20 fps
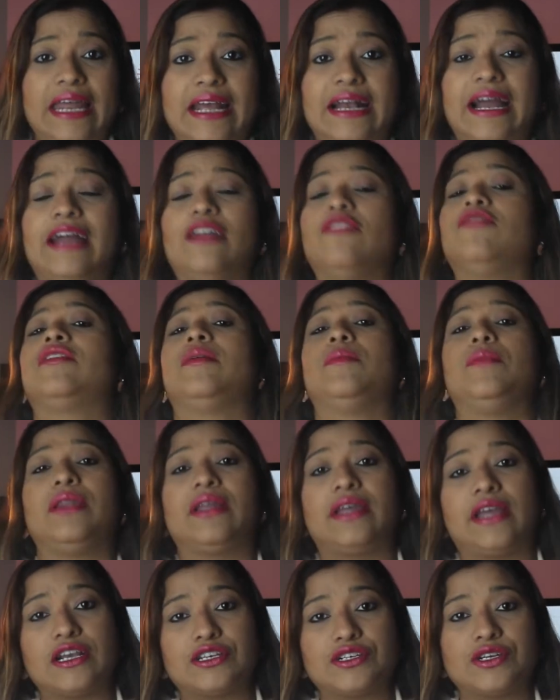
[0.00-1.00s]
kind of
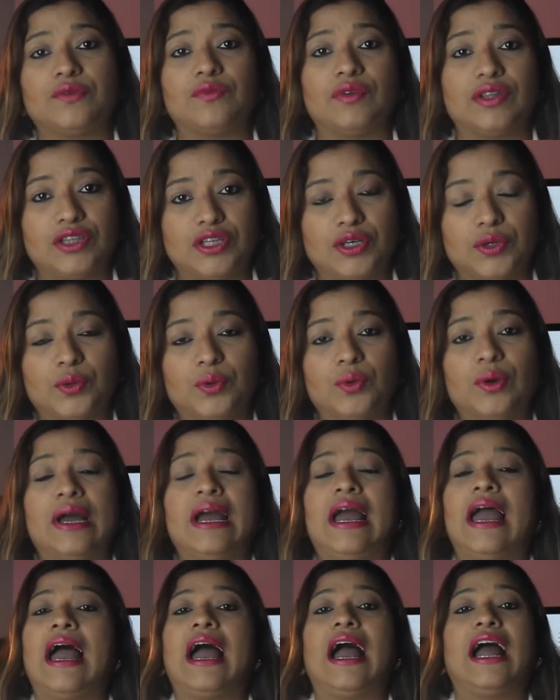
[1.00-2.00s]
communication with you,
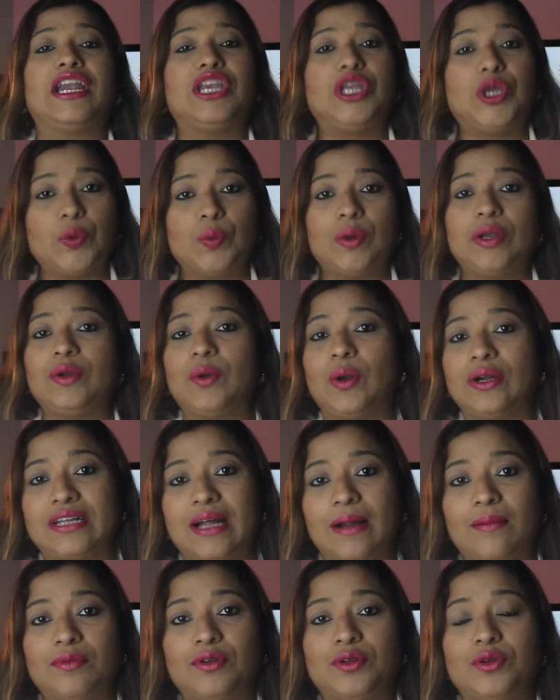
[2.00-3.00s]
and you will not
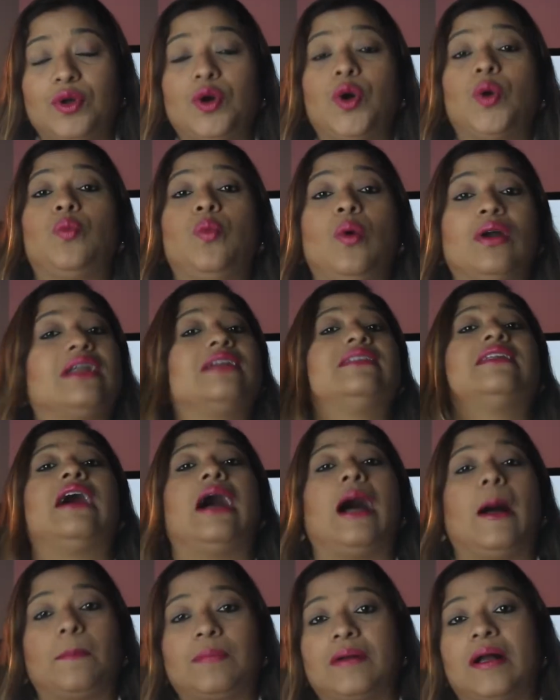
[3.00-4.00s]
come to know what are the
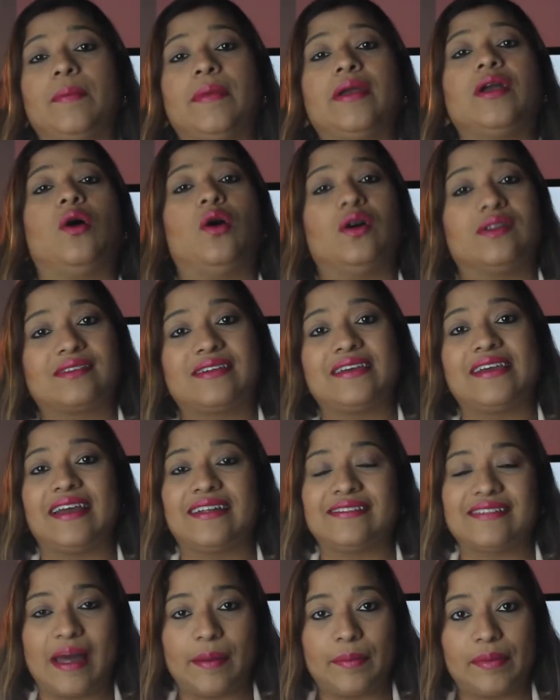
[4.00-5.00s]
upcoming OSCE
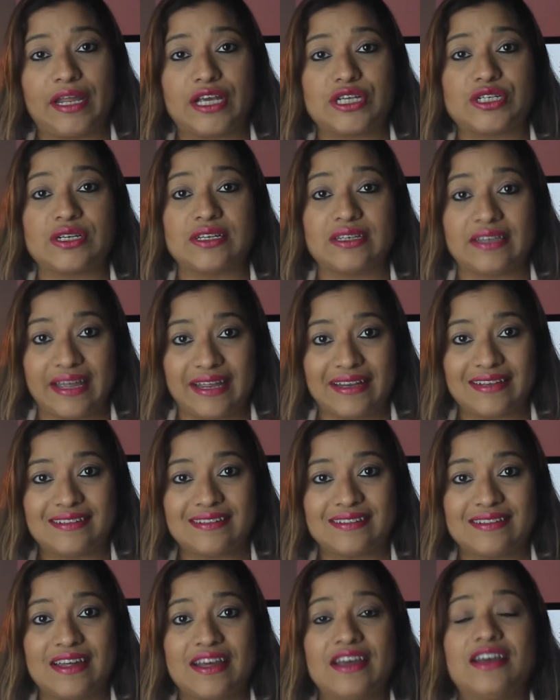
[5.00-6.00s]
examination
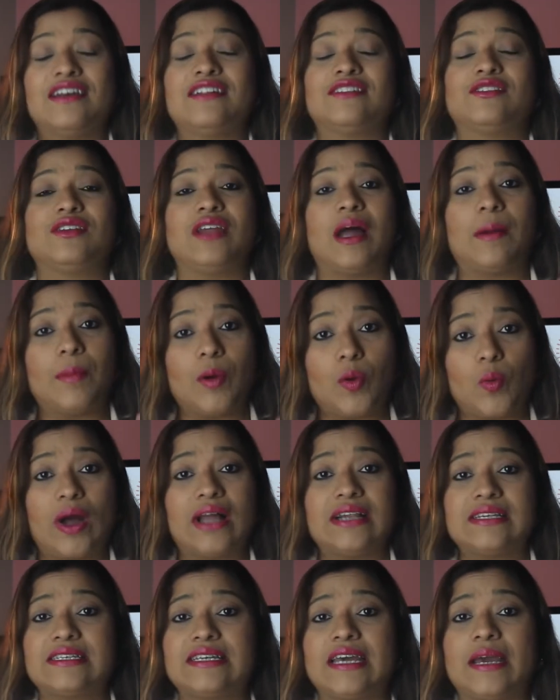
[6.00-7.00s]
dates. So number
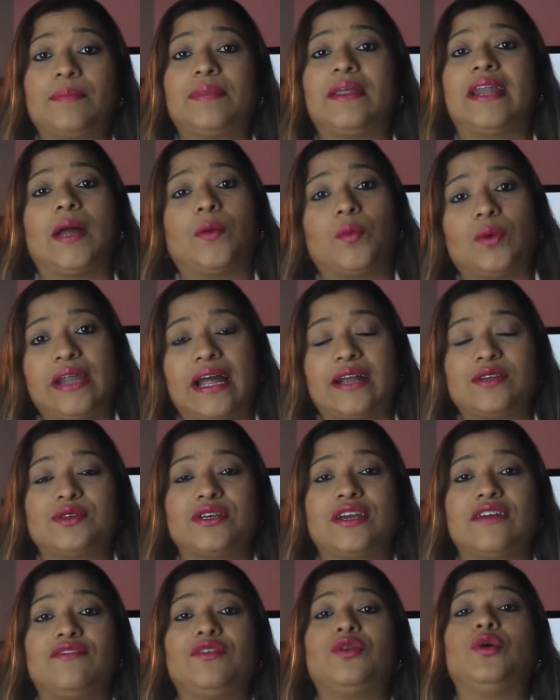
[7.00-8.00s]
one tip that I would like to
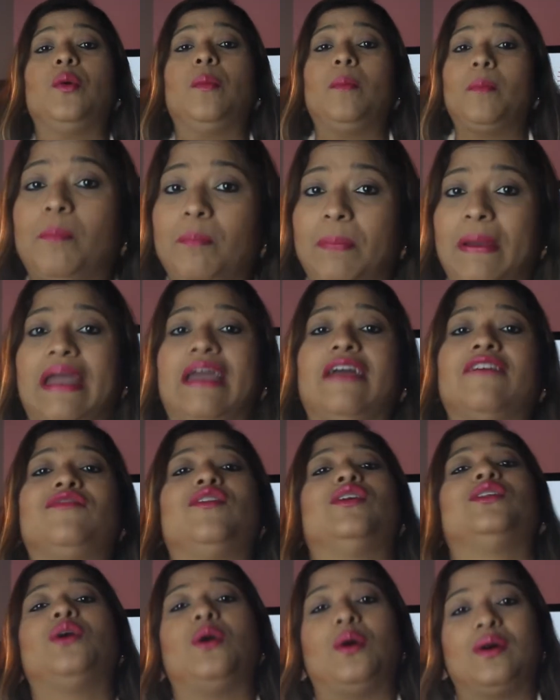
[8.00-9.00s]
give you, pay for
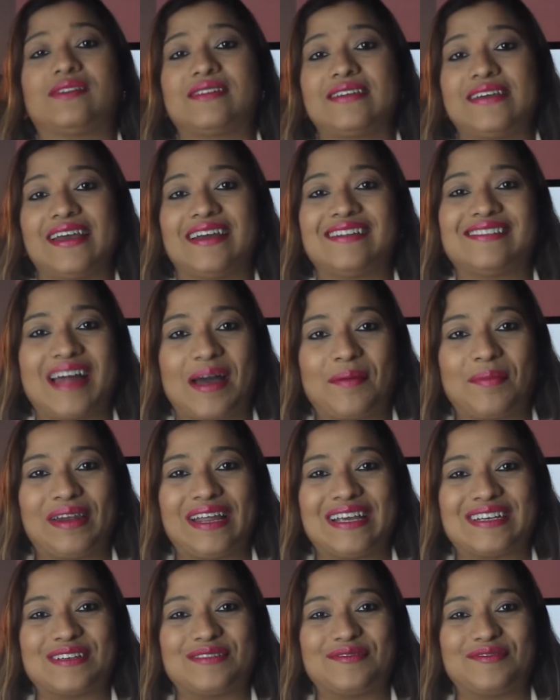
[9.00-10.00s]
the OSCE
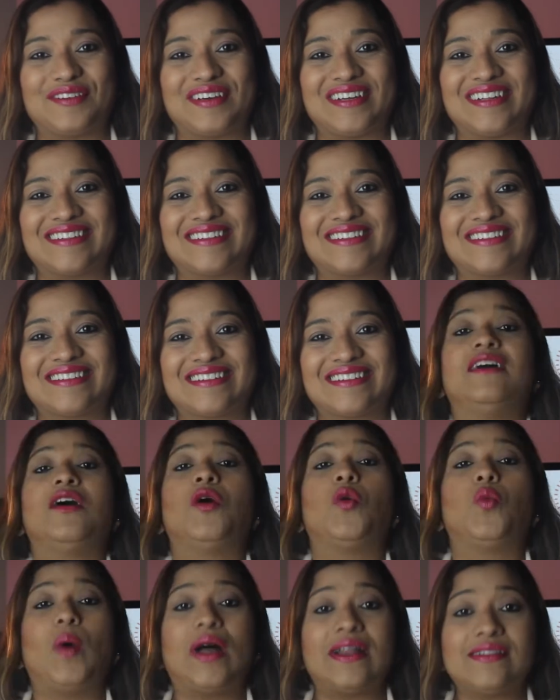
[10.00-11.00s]
examination fees.
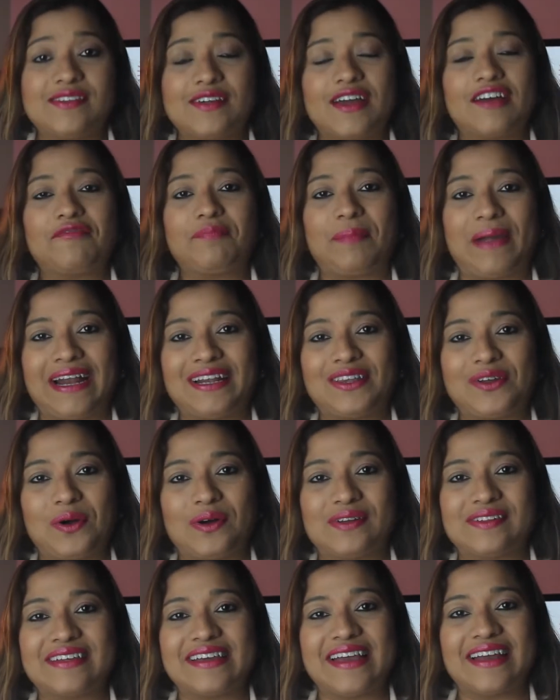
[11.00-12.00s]
Once you have paid the
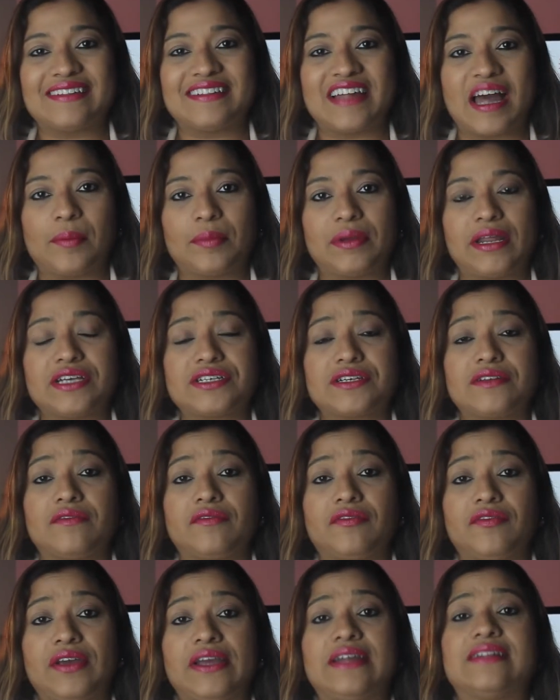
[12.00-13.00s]
OSCE examination
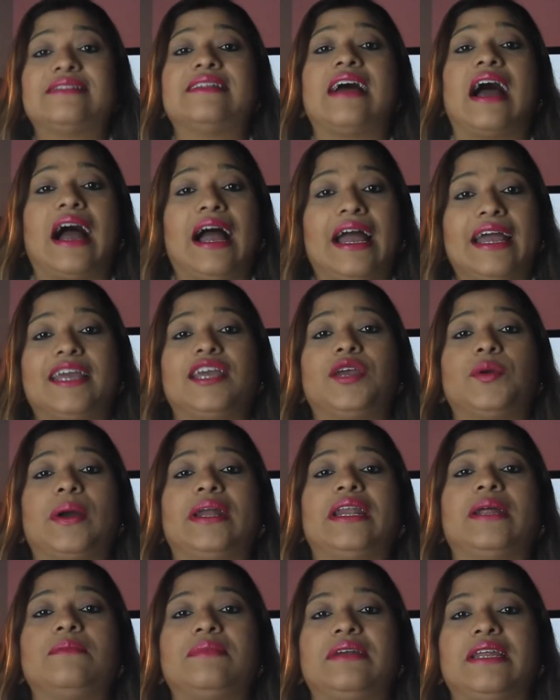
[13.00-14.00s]
fees, the
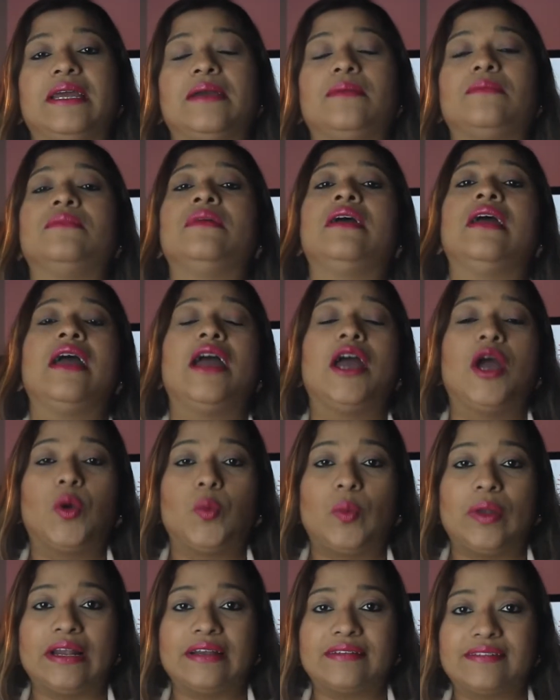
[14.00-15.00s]
IQNM team
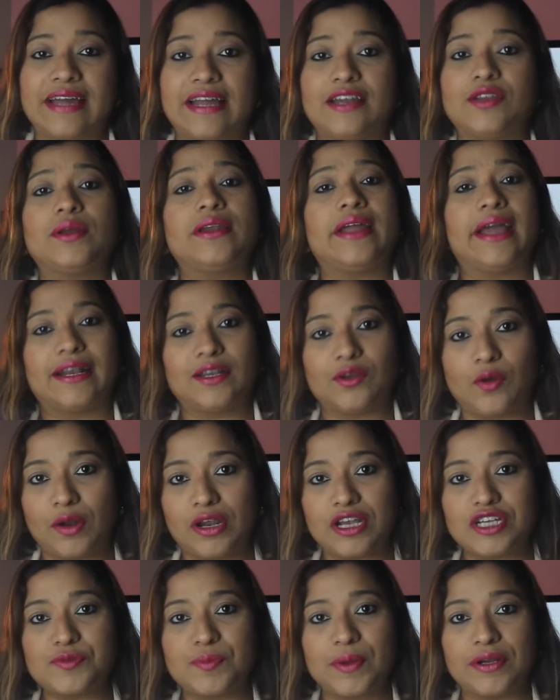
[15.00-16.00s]
will send you an
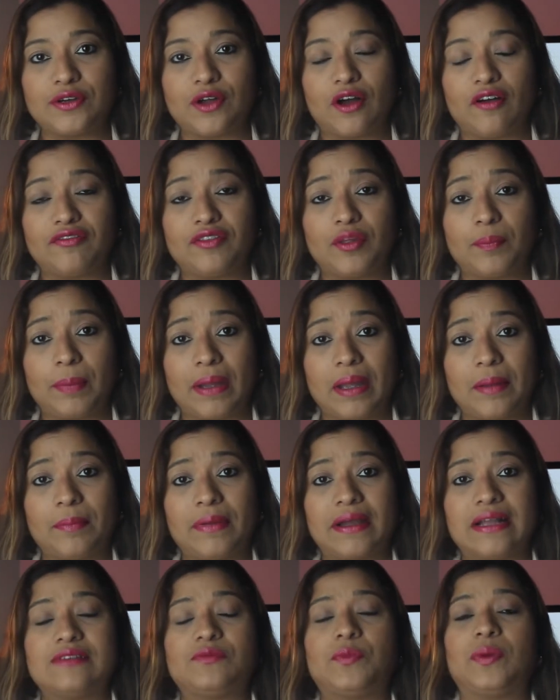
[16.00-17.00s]
acknowledgement of the
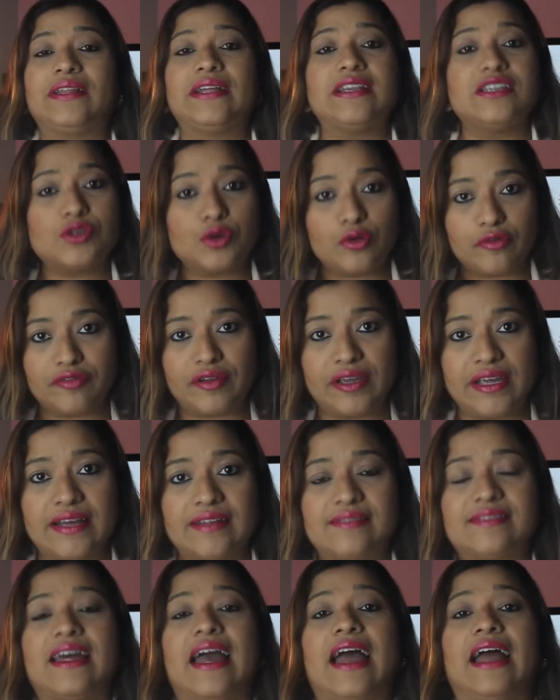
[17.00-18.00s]
payment within 2
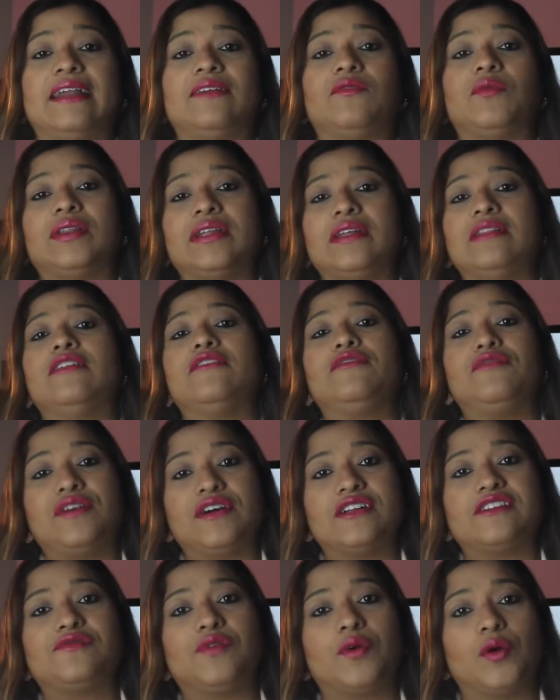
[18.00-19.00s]
weeks, and within the
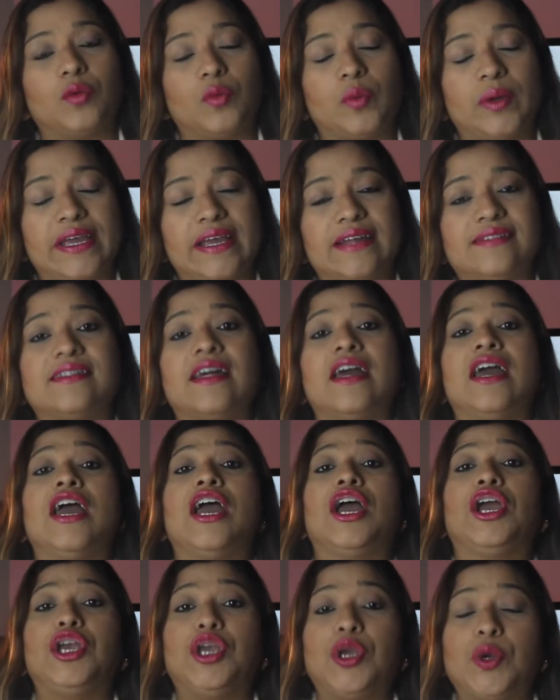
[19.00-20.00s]
first 4 weeks,
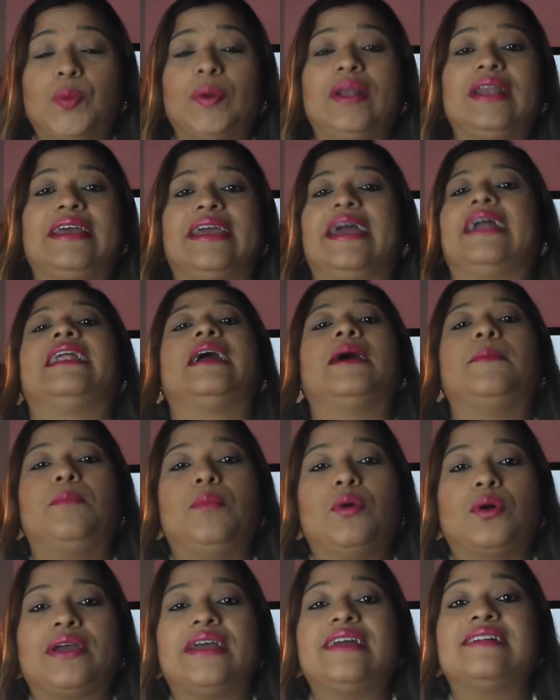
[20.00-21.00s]
you will get a
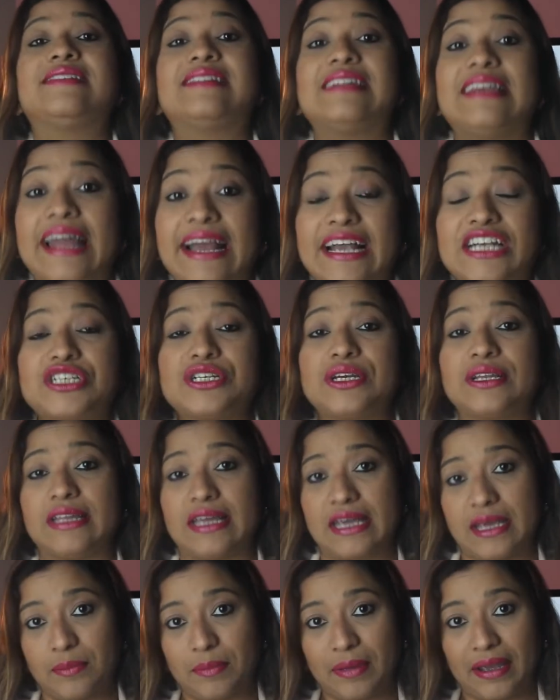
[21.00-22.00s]
booking selection
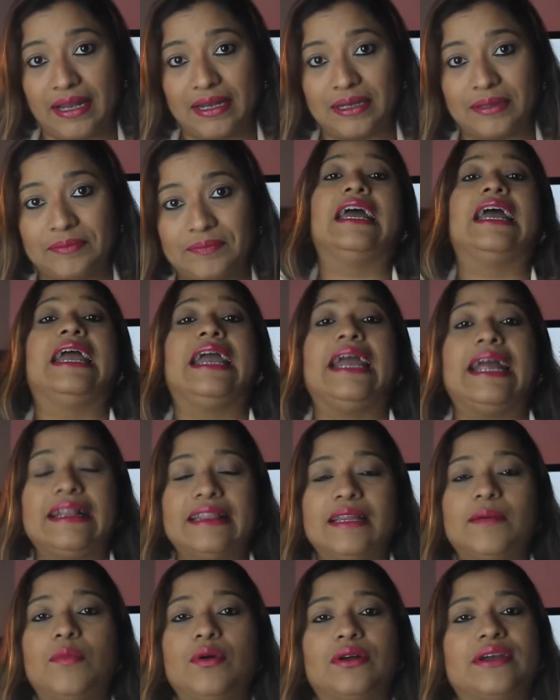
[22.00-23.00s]
email. In the
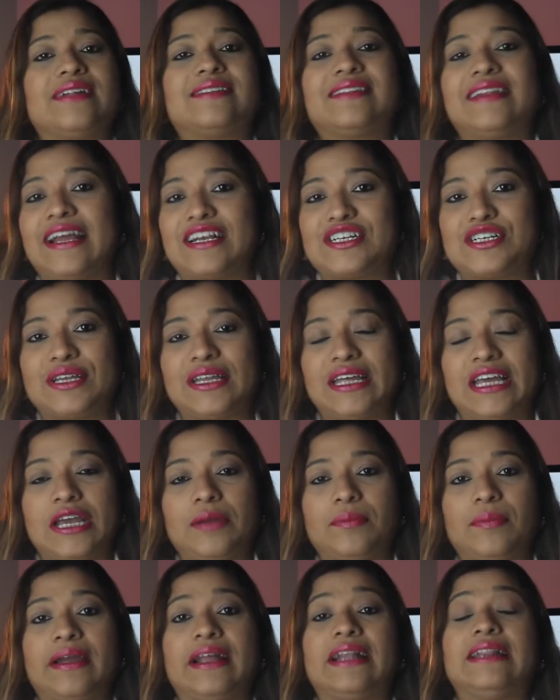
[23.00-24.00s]
booking selection
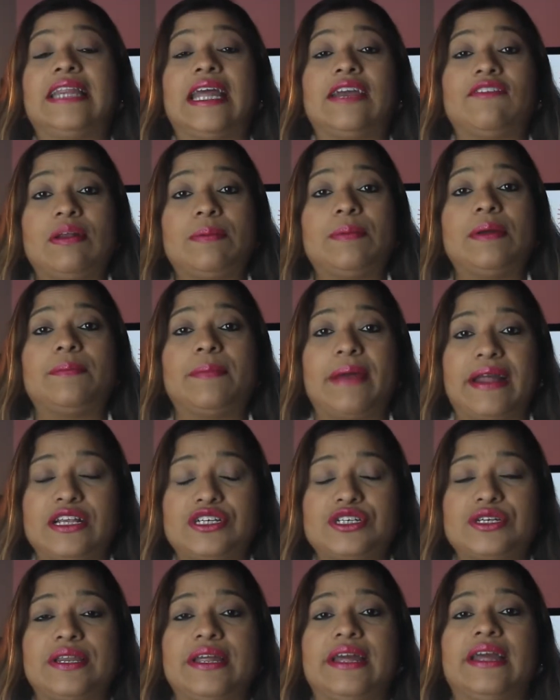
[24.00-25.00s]
email, they will be
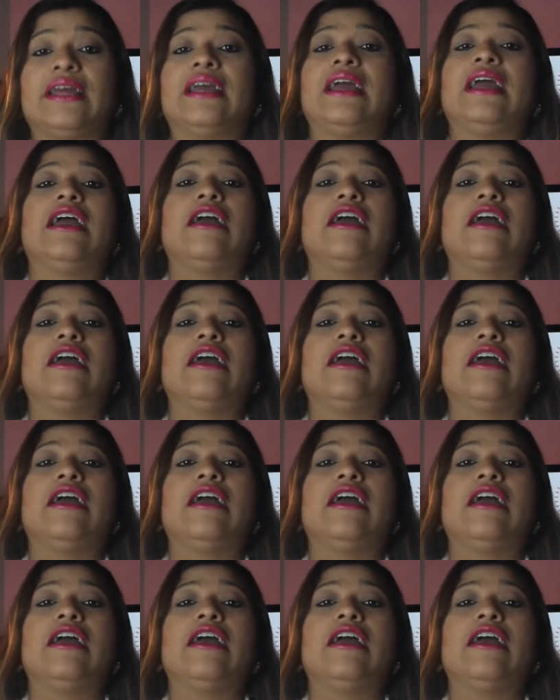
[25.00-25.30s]
mentioning